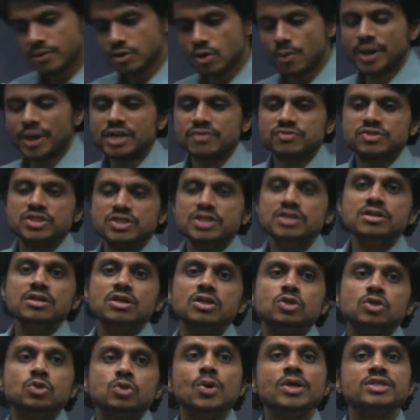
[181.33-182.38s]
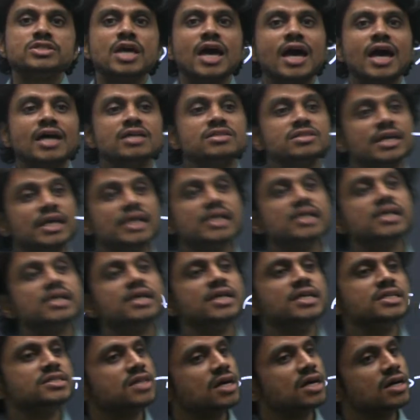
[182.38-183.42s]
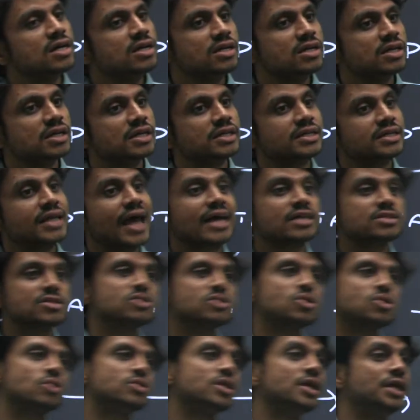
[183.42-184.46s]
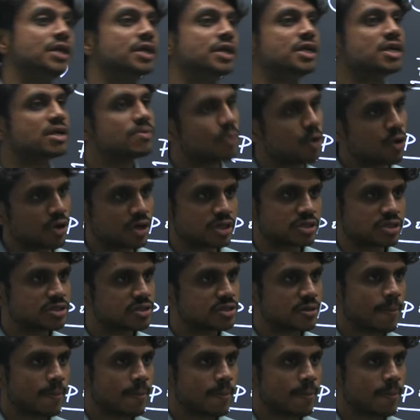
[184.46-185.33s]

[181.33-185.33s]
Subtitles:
might have seen USA has increased the taxes on the Indian products.